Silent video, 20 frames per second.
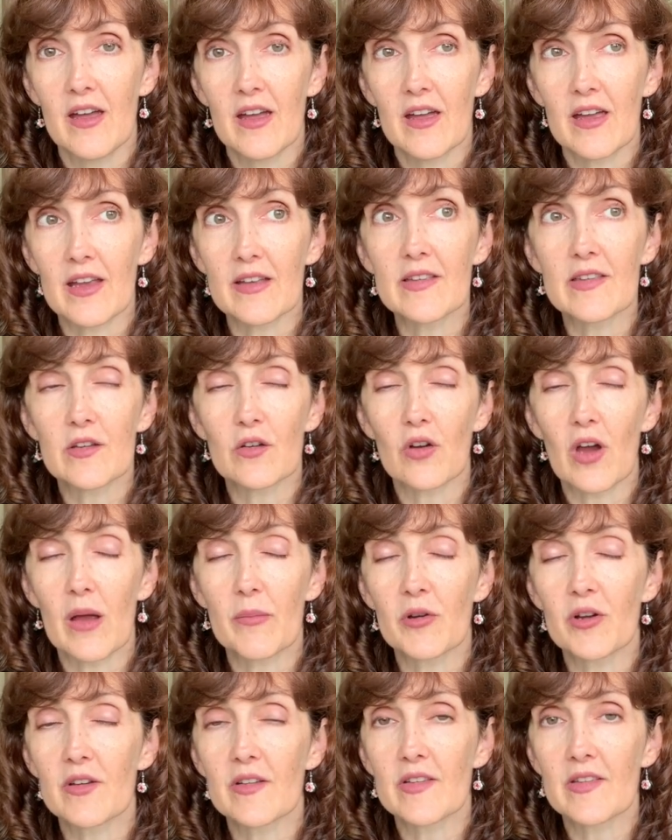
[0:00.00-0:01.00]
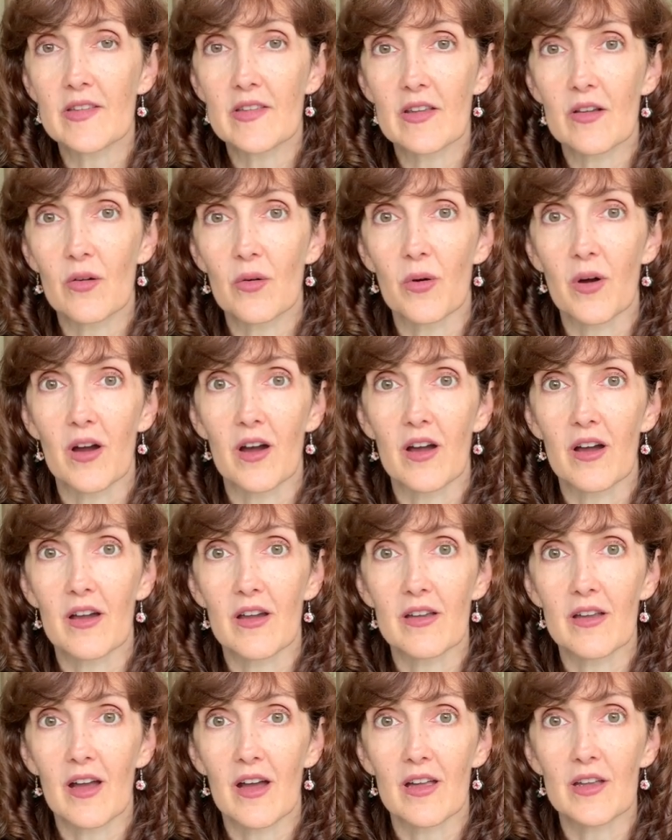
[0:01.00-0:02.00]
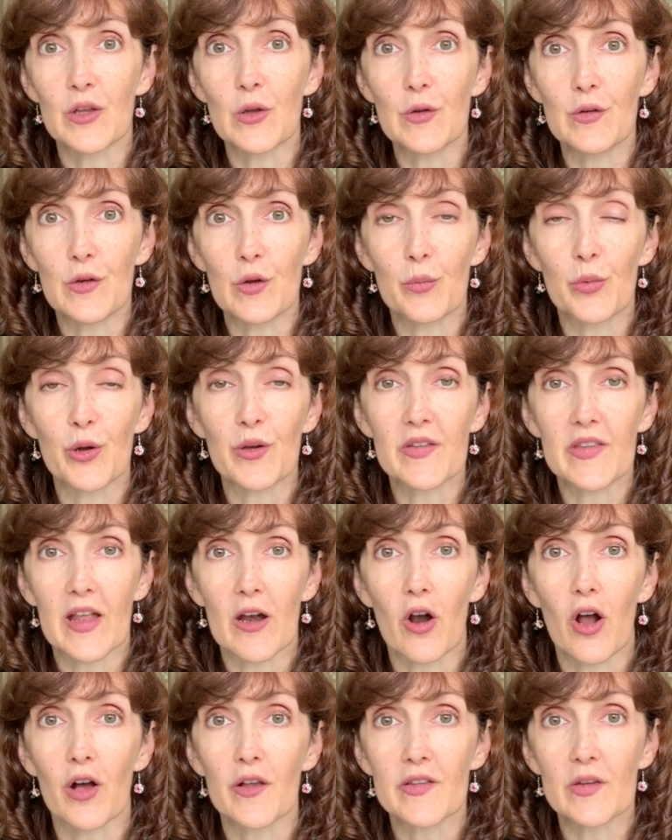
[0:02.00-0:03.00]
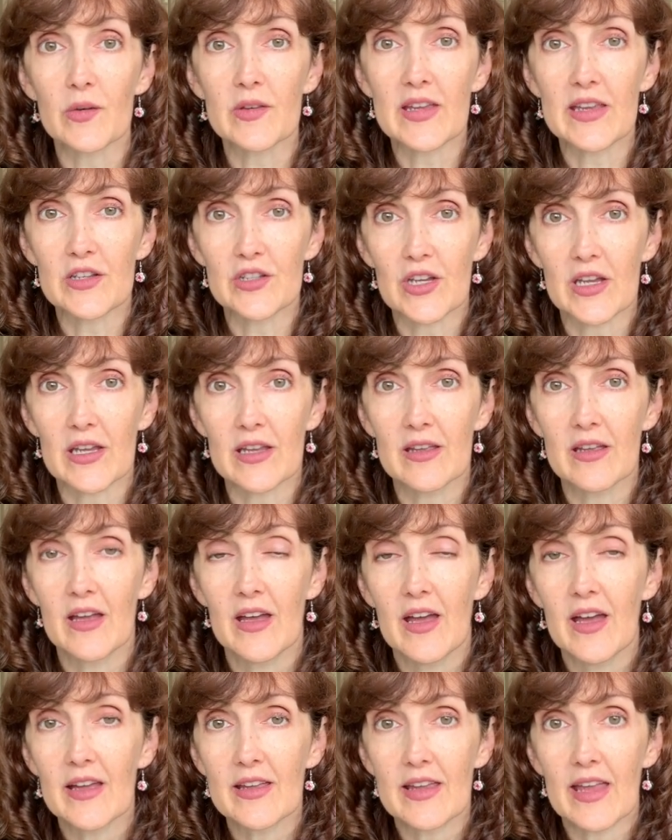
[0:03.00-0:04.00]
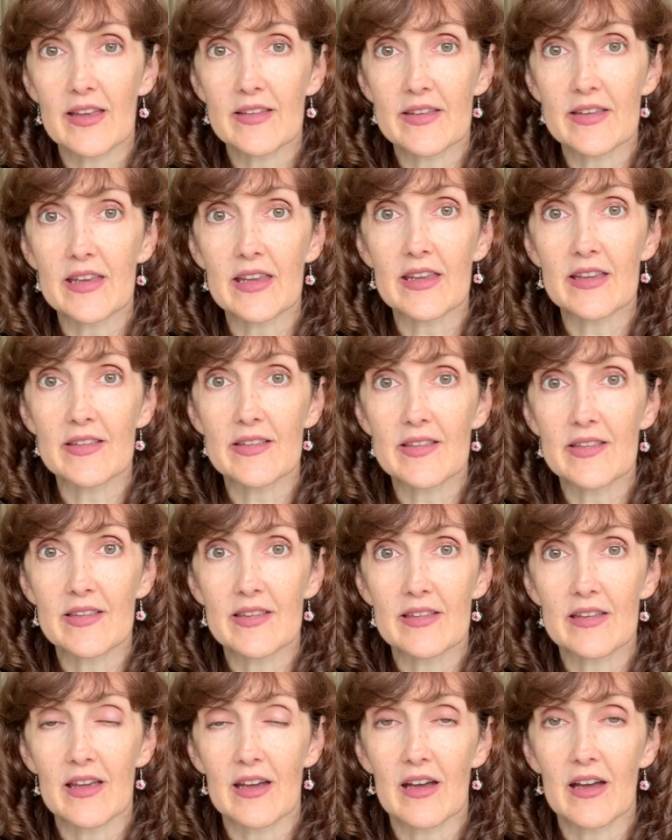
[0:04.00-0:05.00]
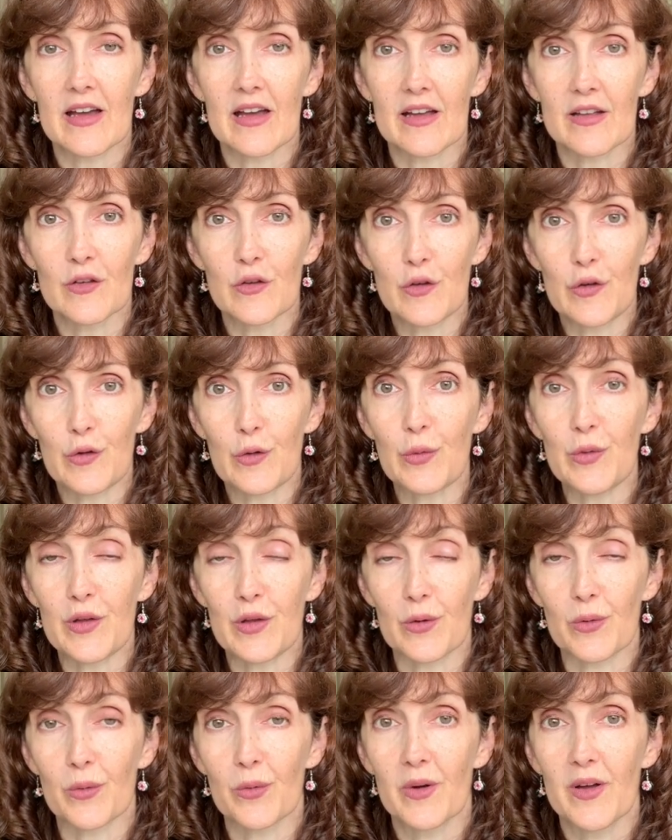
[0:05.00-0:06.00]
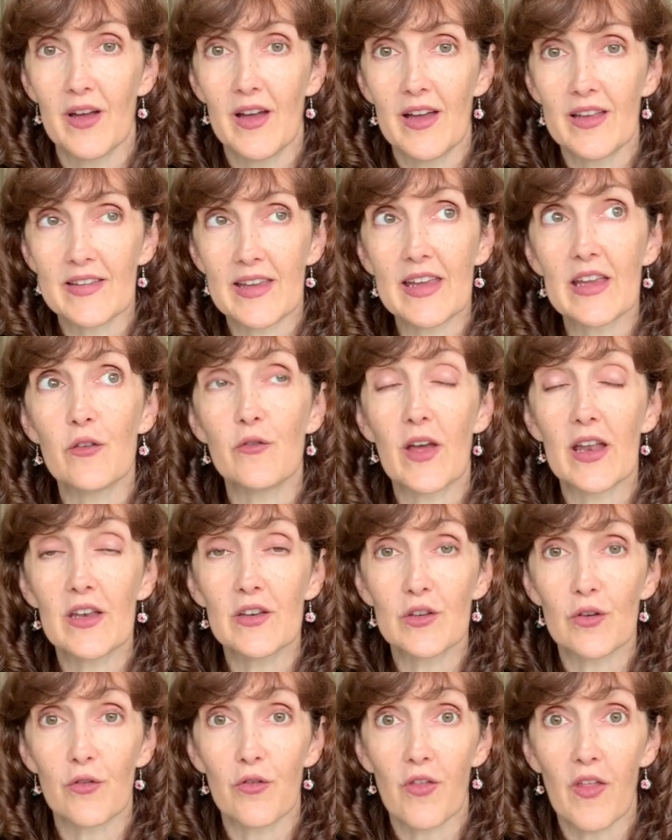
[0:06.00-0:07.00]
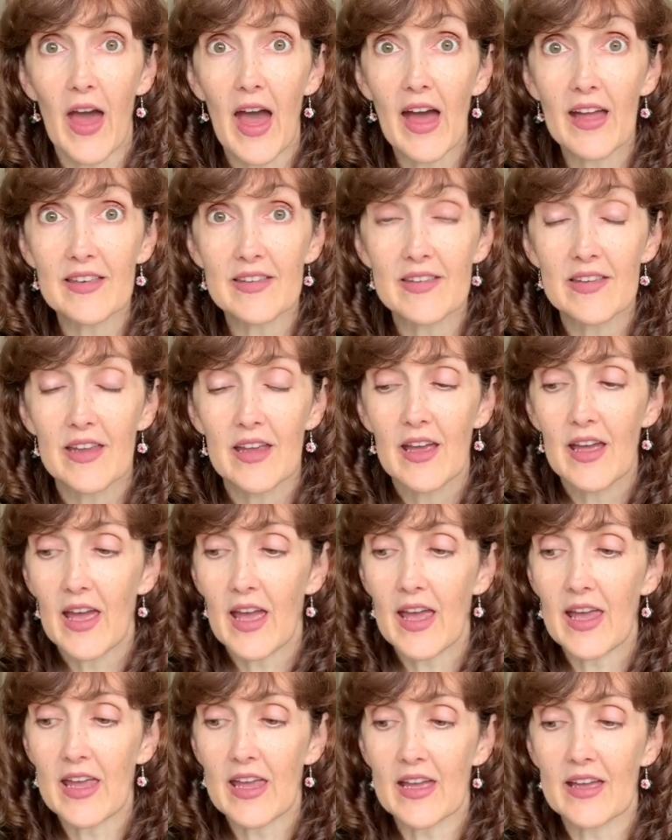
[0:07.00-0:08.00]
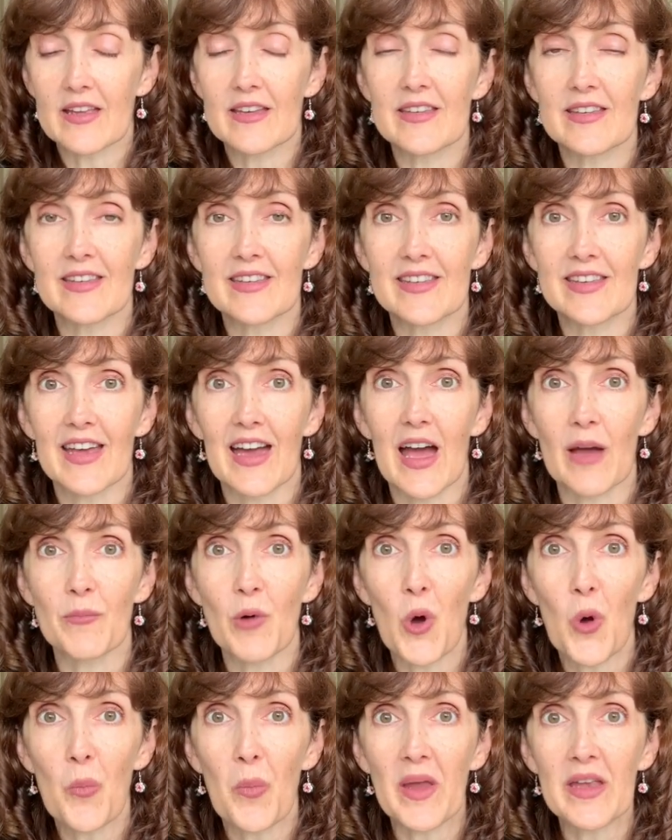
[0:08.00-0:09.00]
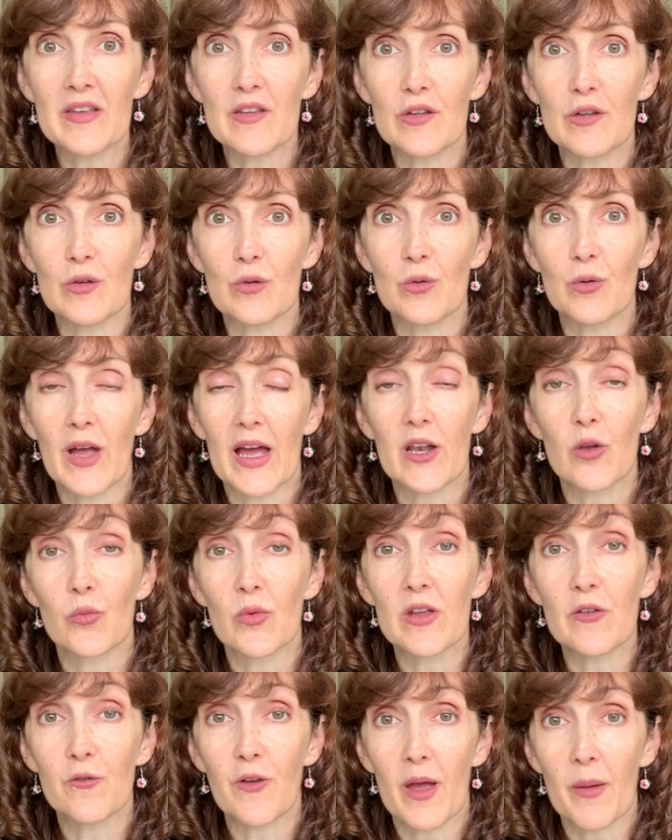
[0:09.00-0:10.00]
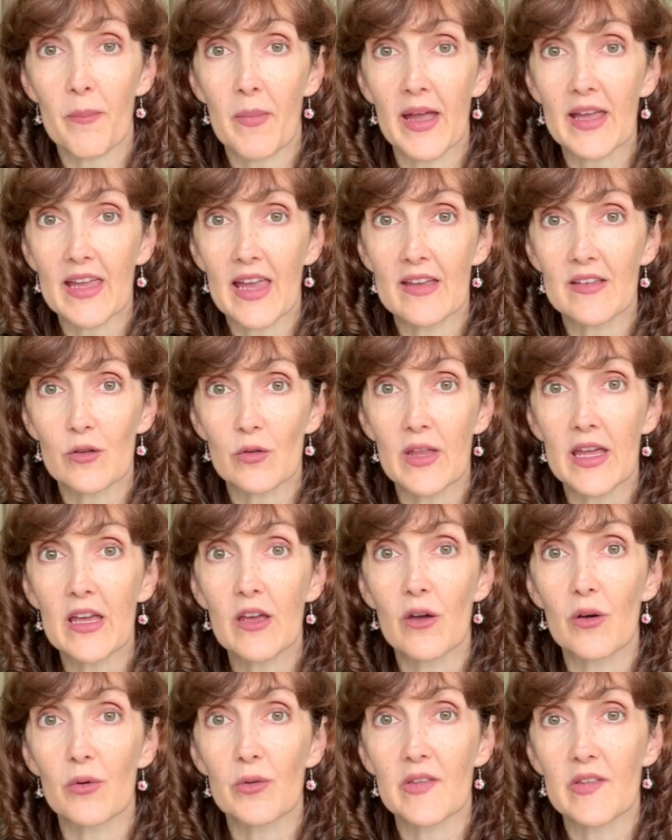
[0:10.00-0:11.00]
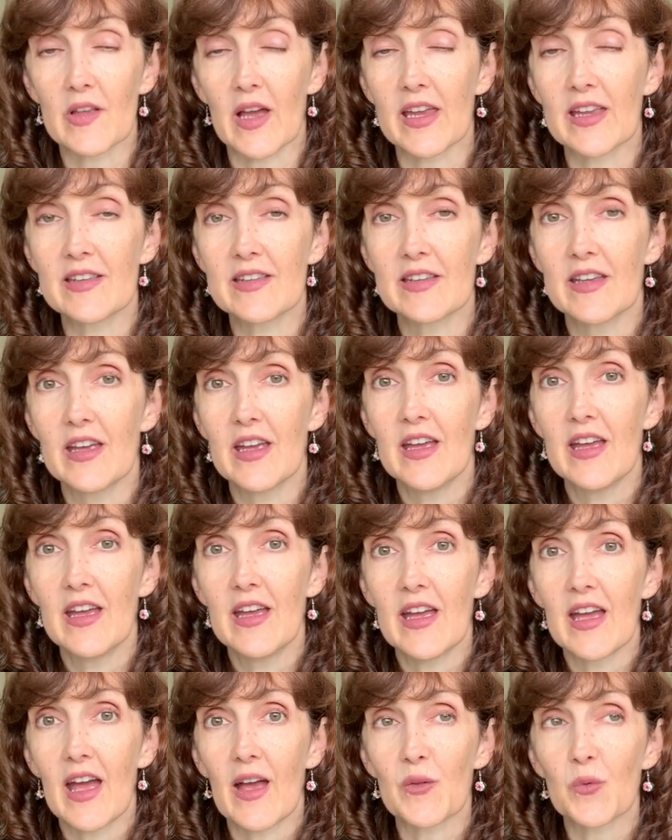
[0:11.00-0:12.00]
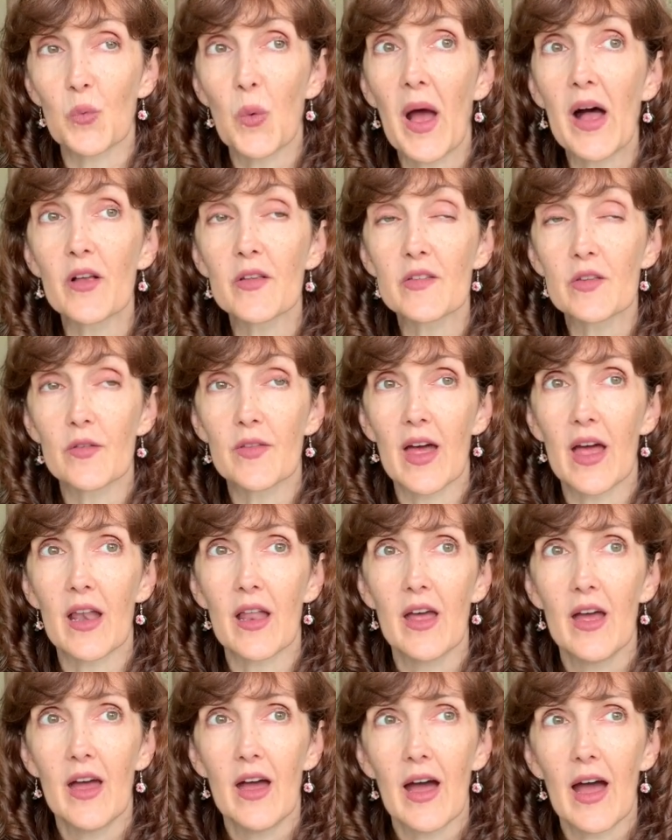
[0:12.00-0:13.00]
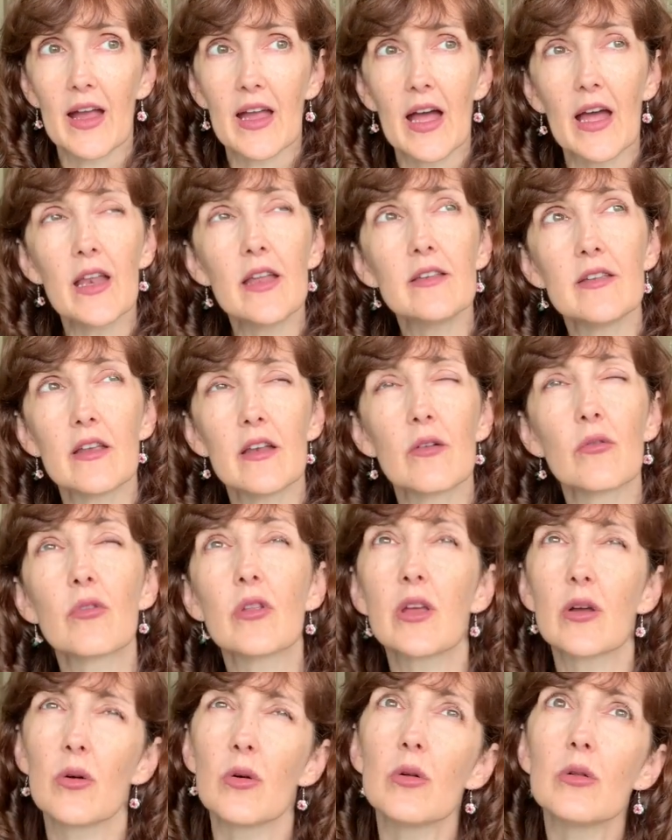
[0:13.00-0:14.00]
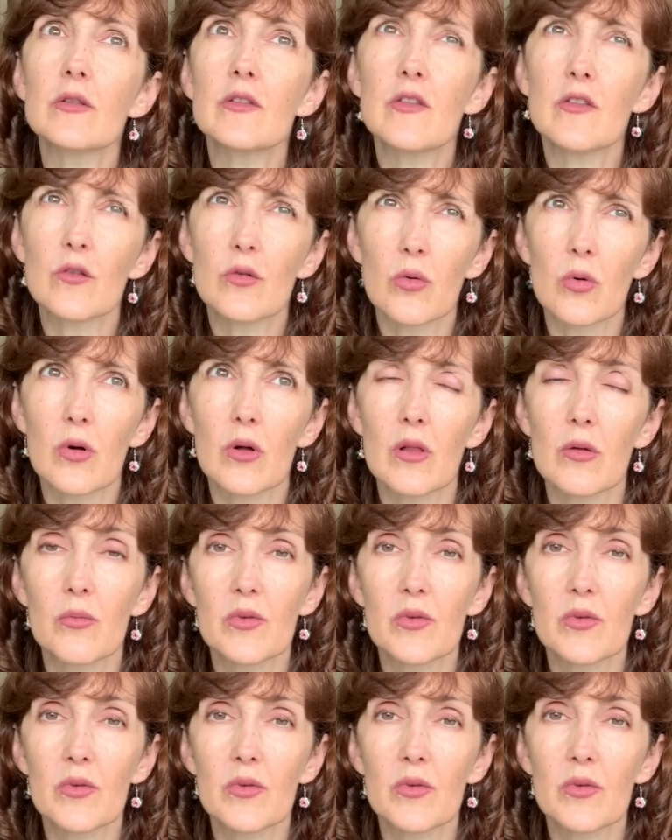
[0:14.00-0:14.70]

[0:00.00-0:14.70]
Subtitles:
Instagrammers or YouTubers that are also teaching Cantonese to you. Take advantage of that. And I'm hoping to kind of revamp my Cantolingo site as well, so that I kind of did it really old school,